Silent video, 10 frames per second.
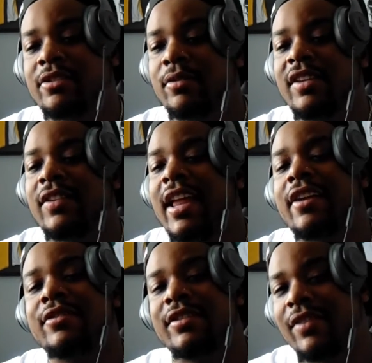Leave a like
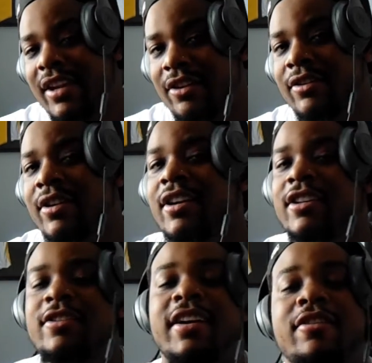on this video. So I know